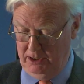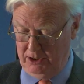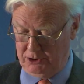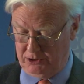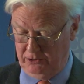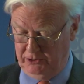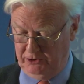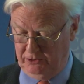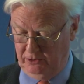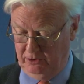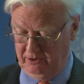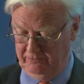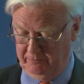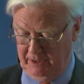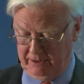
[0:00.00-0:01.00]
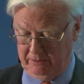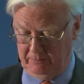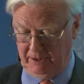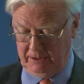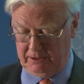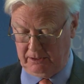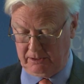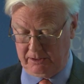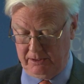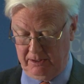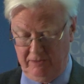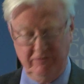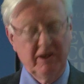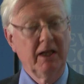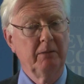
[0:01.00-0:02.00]
show the role of mathematics
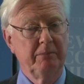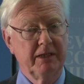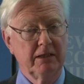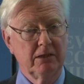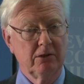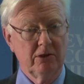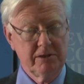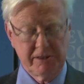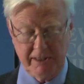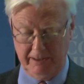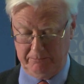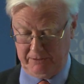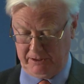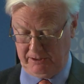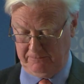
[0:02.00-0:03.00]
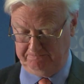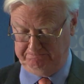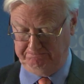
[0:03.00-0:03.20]
in developing concepts.